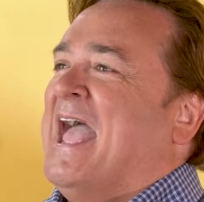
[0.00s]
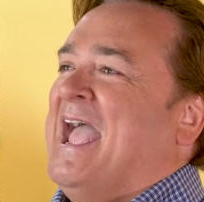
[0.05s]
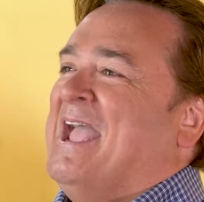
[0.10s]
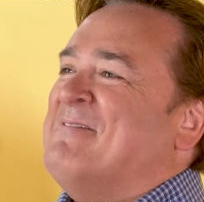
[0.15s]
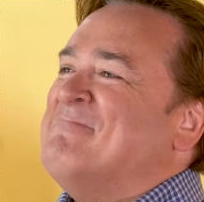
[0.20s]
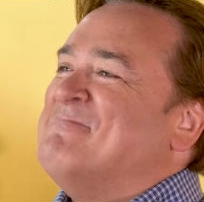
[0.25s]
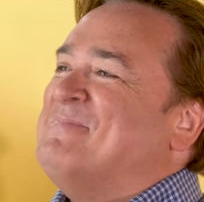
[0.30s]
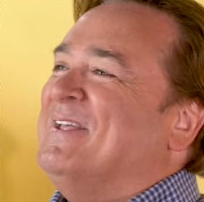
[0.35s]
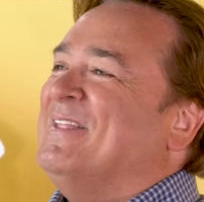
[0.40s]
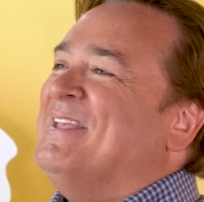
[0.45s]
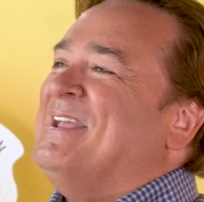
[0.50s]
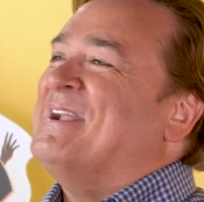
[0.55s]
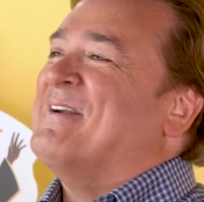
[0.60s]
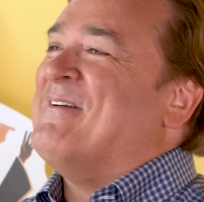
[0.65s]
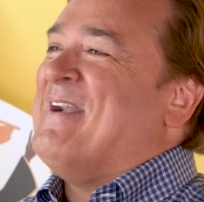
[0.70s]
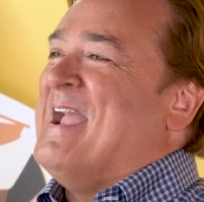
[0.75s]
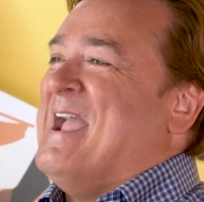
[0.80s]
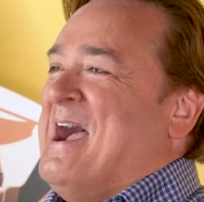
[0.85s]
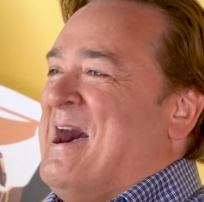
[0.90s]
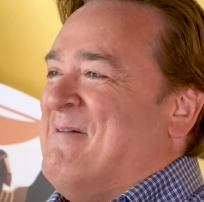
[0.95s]
Hey, Billy
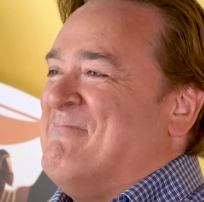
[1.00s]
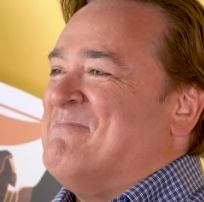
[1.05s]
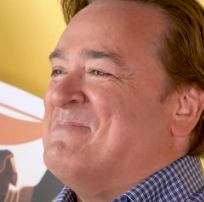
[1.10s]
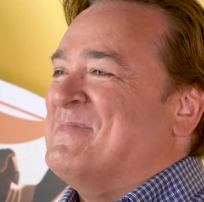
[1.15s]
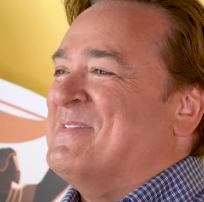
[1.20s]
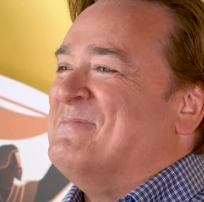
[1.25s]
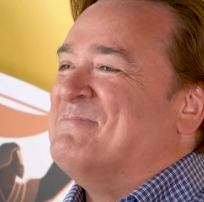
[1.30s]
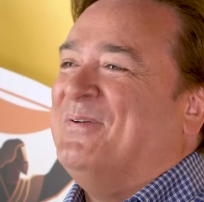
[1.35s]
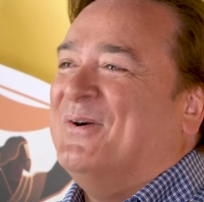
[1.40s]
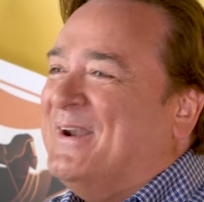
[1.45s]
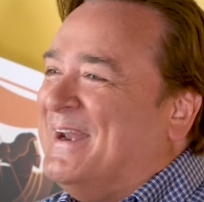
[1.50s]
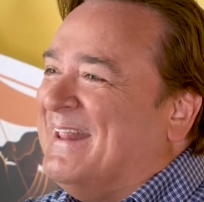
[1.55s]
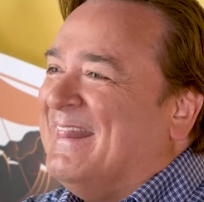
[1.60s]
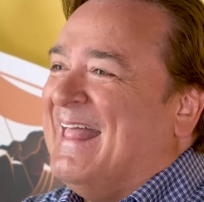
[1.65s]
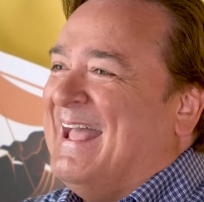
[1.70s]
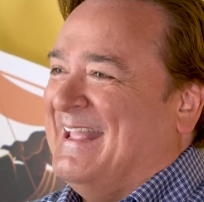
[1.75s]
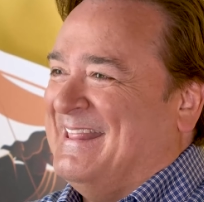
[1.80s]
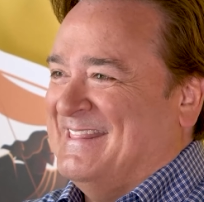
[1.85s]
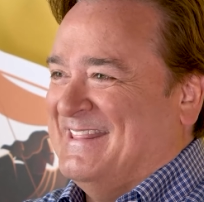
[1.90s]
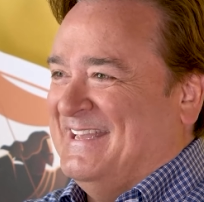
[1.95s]
Graham put it
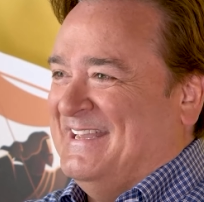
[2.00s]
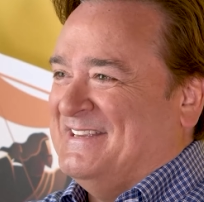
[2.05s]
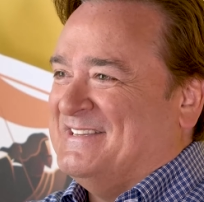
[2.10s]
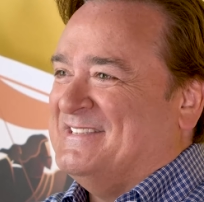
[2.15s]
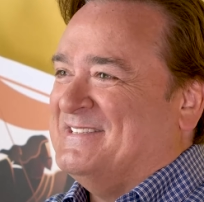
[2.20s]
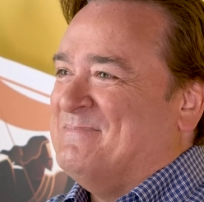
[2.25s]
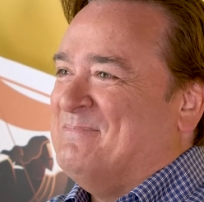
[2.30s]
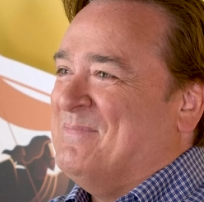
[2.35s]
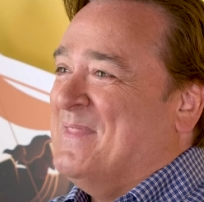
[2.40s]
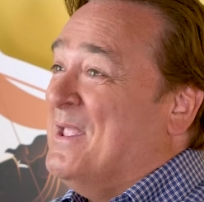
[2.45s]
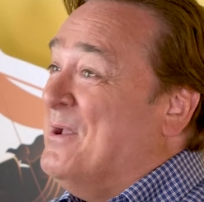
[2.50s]
like this: